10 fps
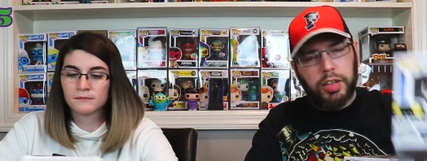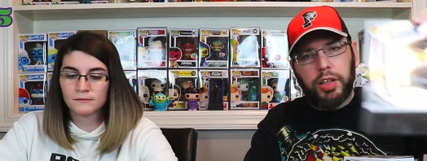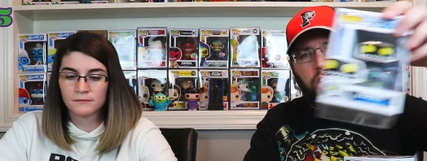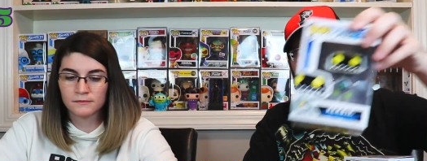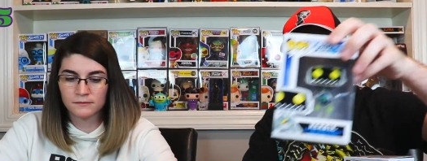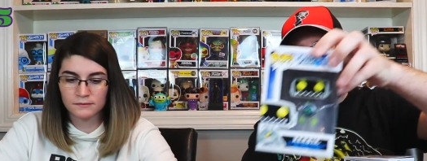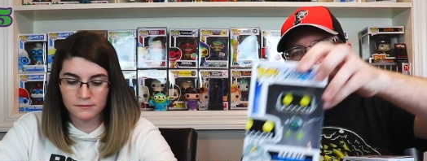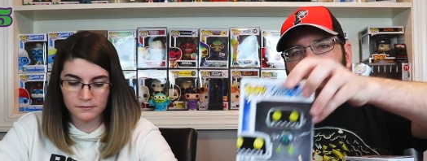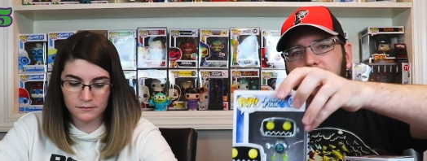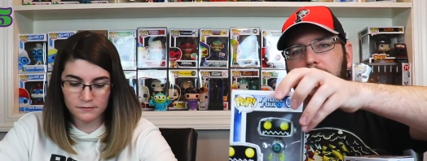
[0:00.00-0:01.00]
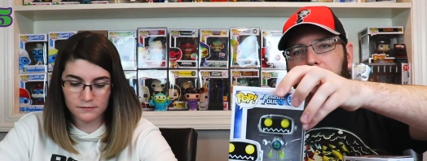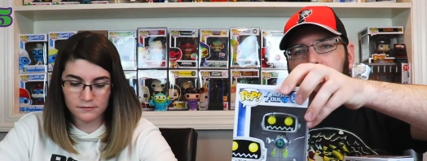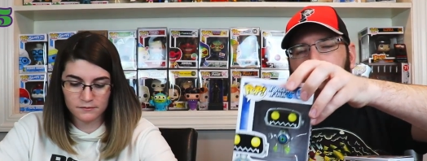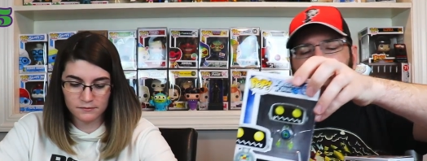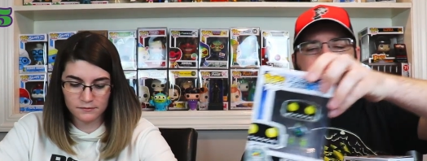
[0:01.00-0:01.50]
Speaker 1: Herbie is
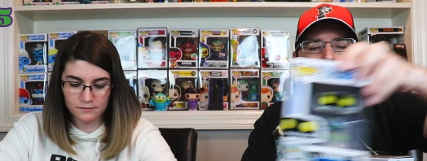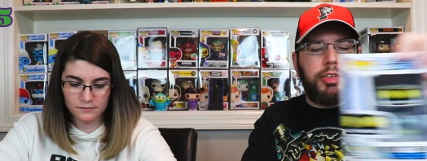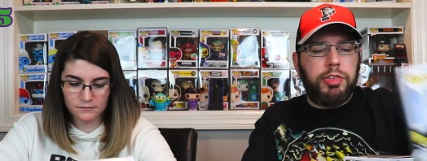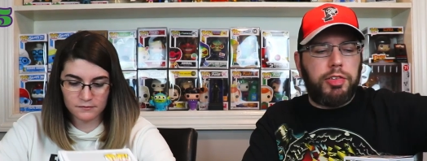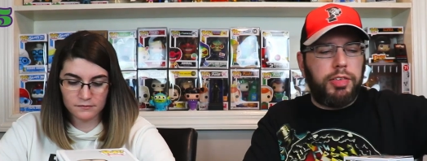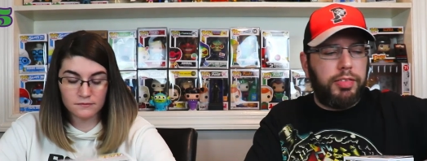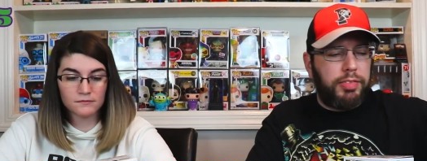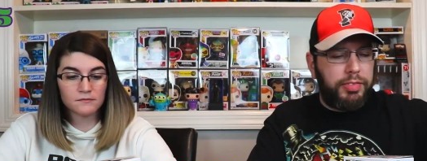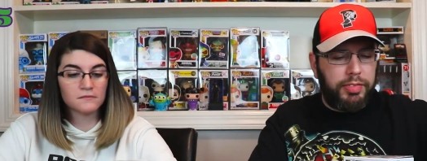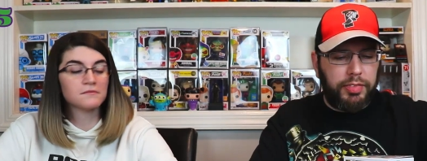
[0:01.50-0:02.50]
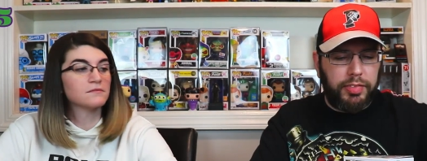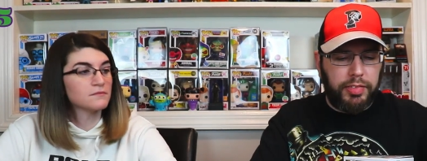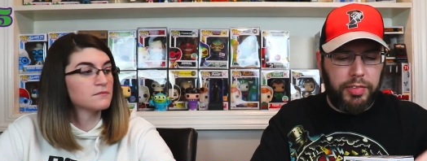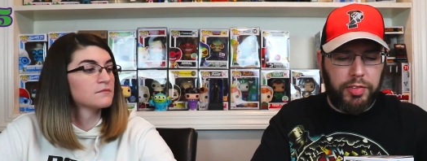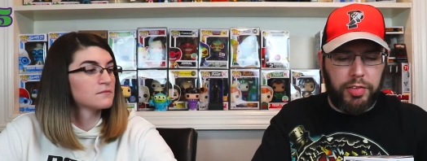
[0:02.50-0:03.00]
seven dollars.
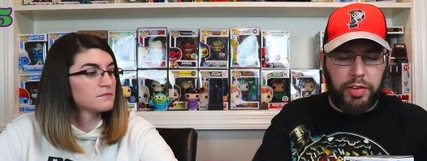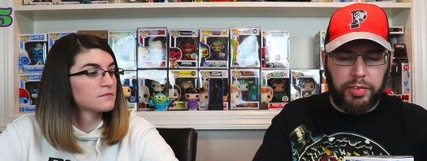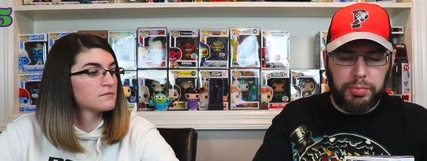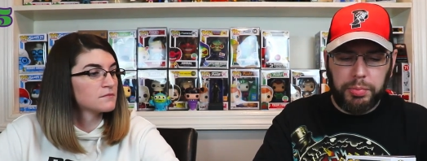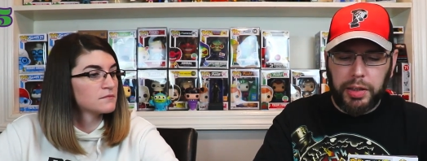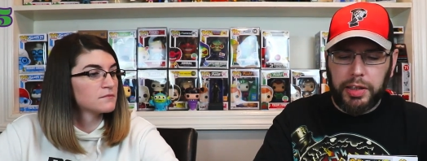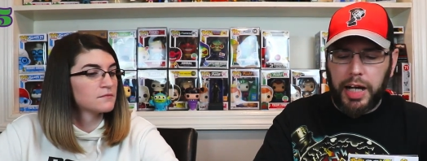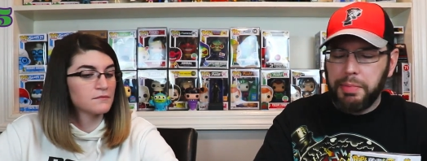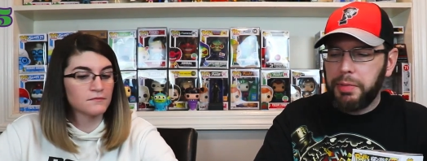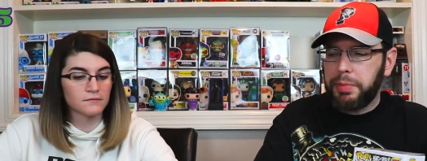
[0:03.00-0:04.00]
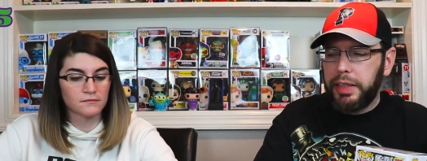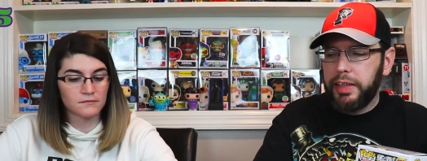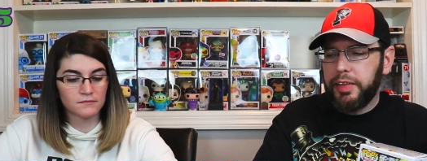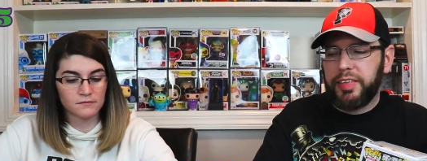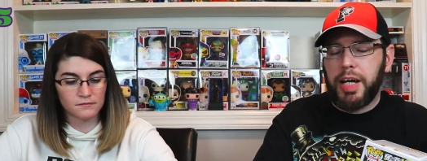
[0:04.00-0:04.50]
So, pretty common, but
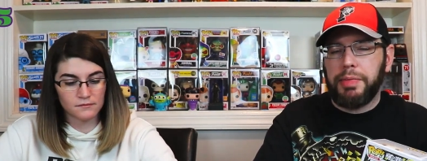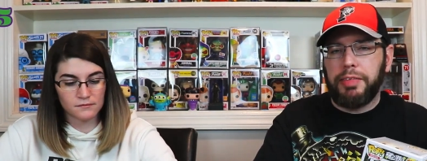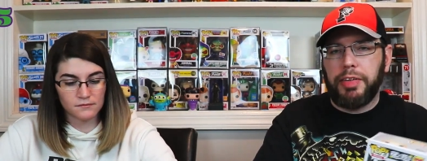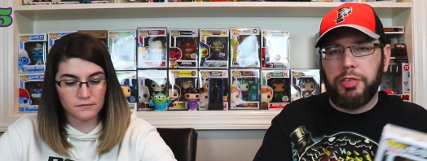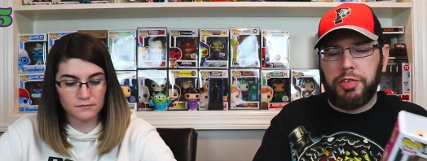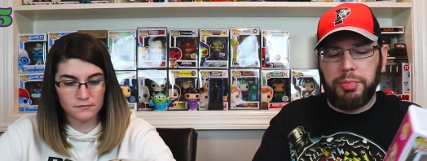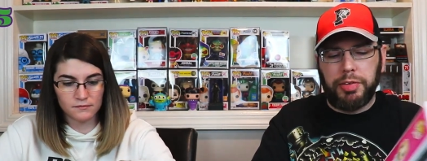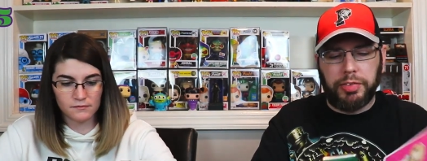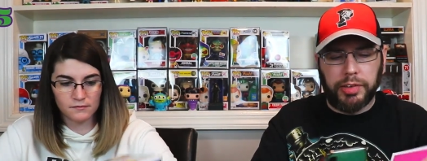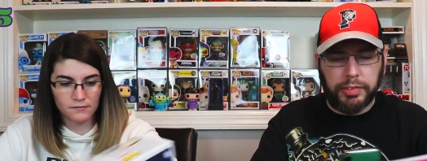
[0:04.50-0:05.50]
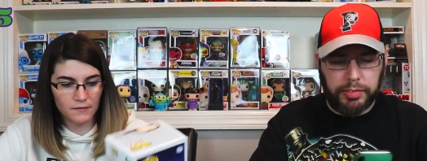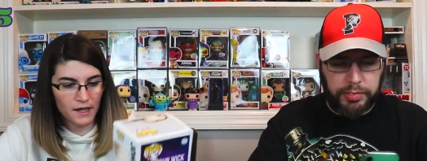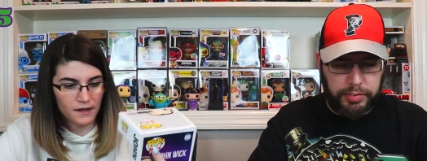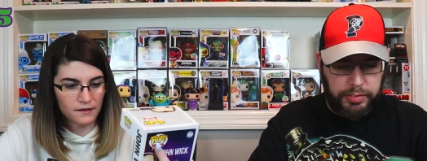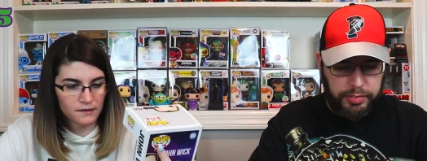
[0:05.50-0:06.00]
it's a common I've never seen before.
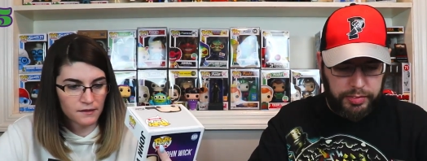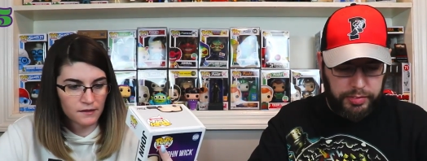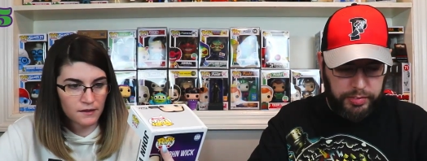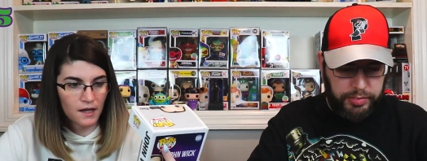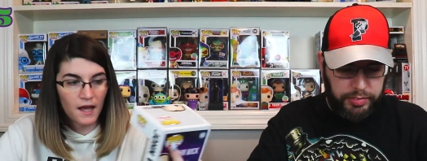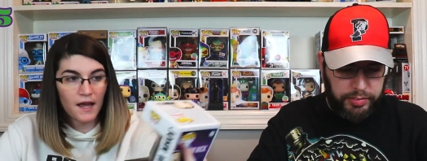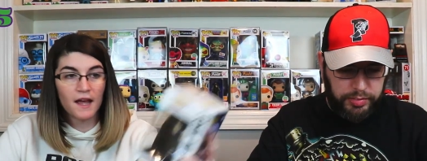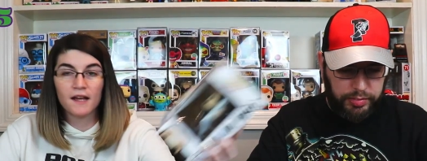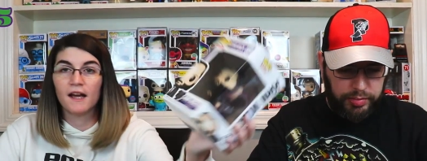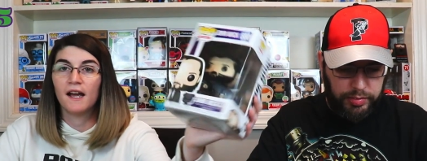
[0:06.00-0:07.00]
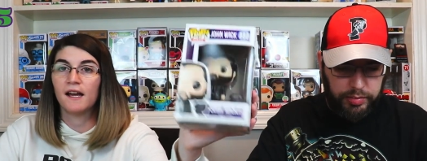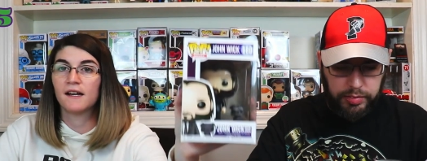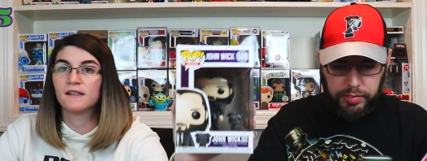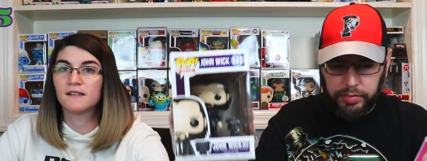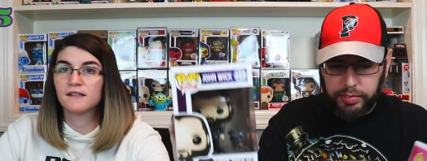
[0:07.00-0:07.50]
Speaker 2: Yeah.
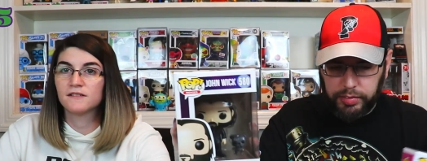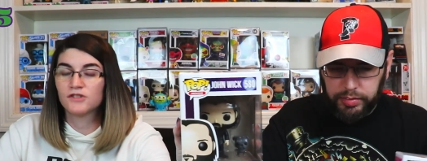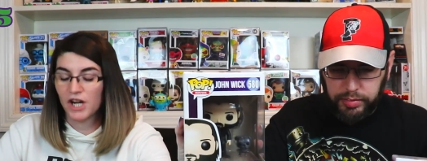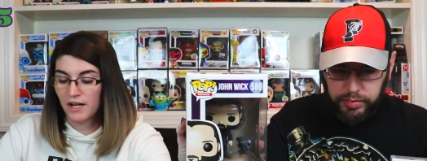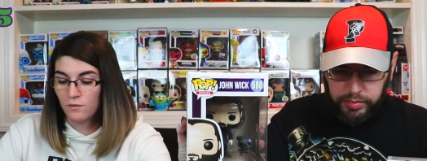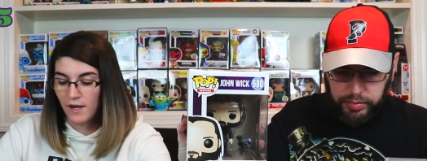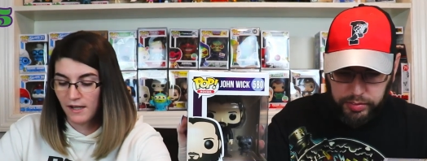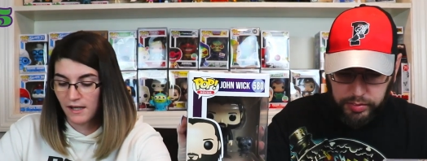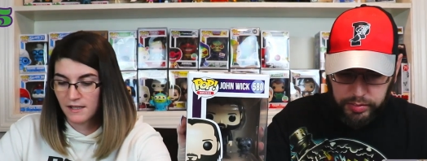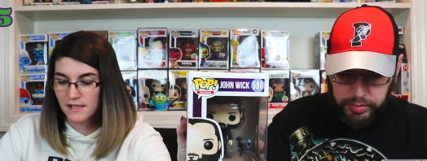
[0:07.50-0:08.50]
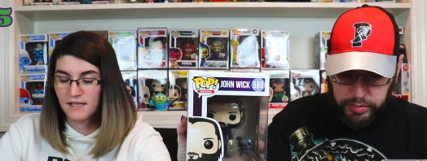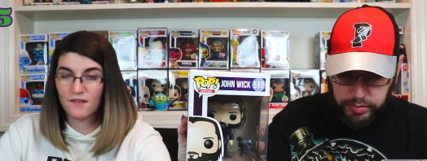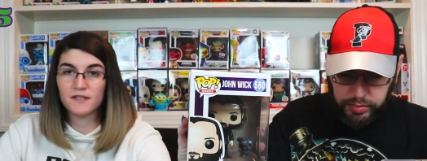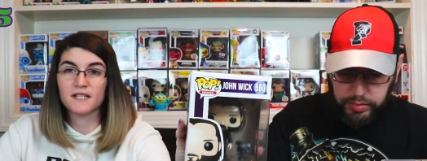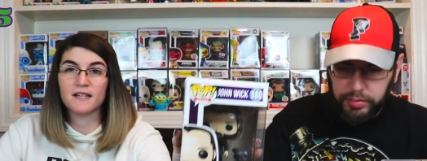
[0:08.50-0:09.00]
And John Wick is
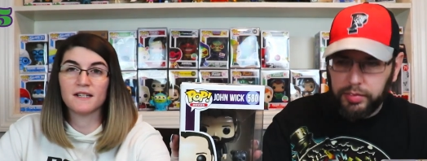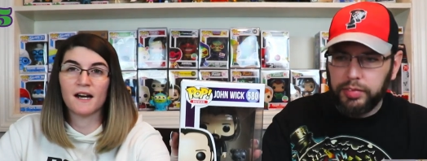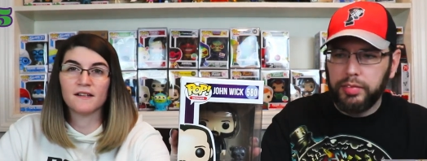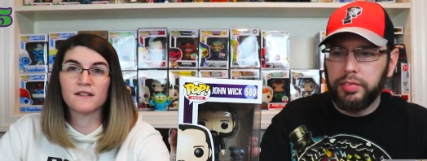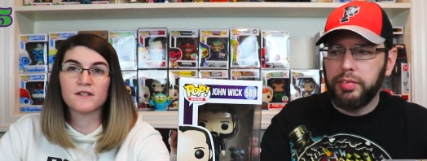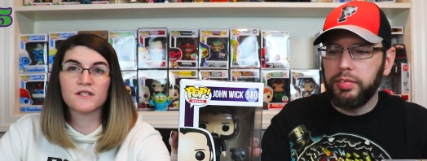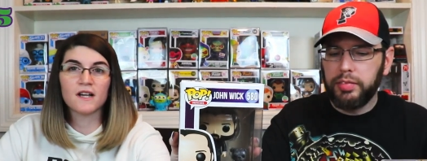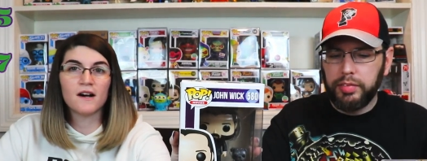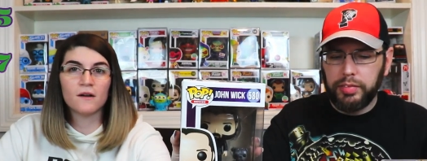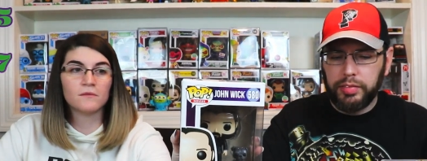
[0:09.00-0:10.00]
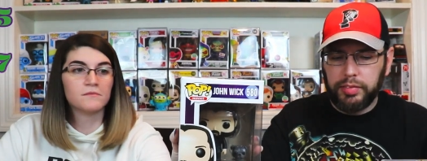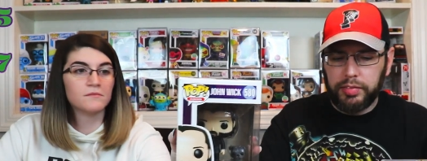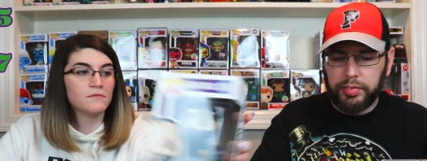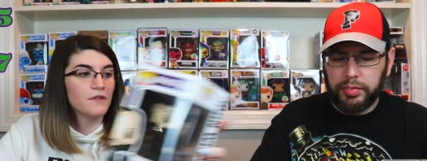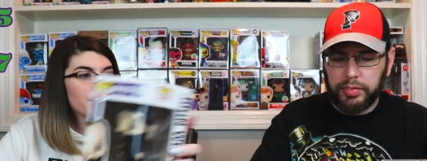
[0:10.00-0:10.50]
seventeen dollars, so
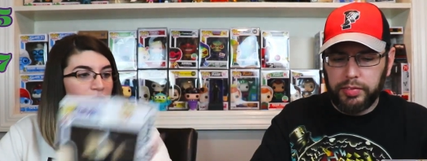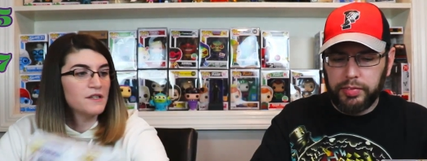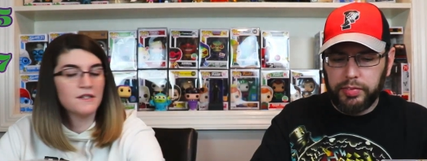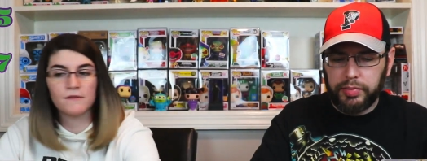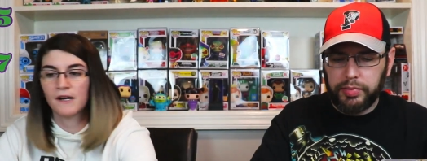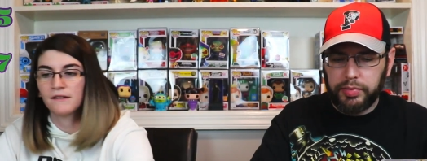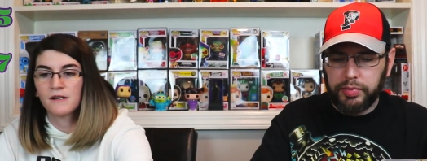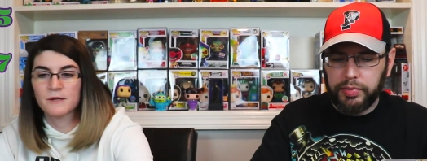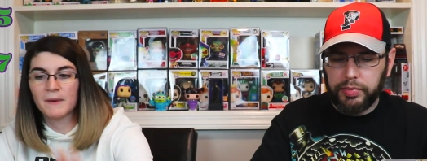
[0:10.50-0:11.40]
thirty-two dollars